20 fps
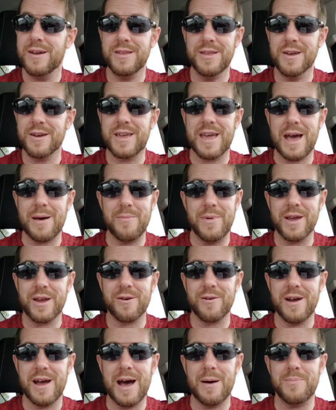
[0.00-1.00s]
You can't make
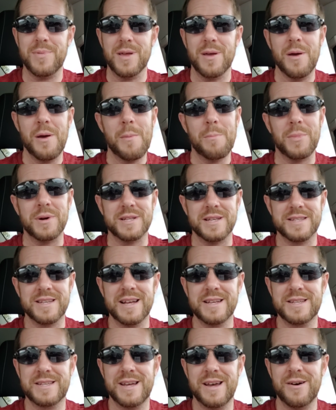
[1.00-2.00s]
her happy. But does
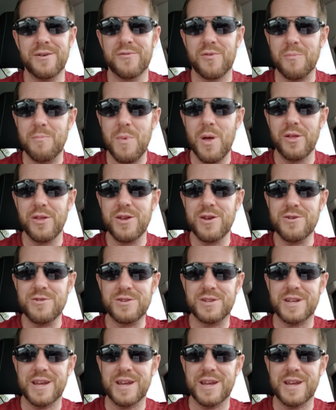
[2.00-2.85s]
that sound familiar